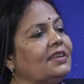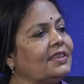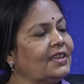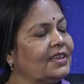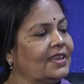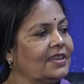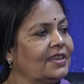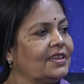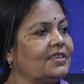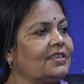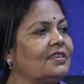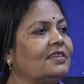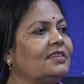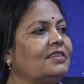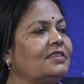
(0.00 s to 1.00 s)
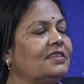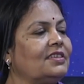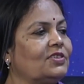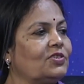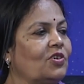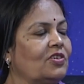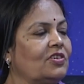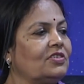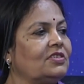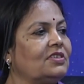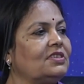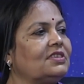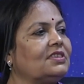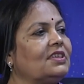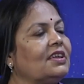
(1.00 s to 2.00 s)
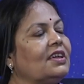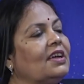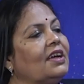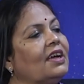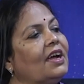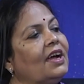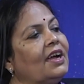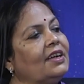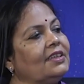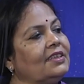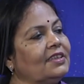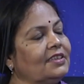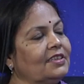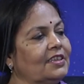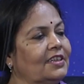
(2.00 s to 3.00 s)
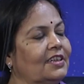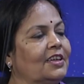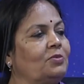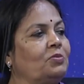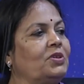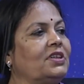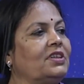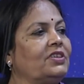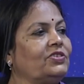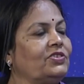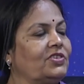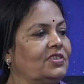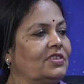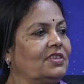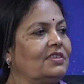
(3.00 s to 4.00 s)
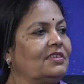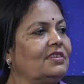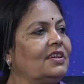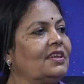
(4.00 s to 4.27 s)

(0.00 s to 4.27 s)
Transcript: they can enter these colleges and then they can be an engineer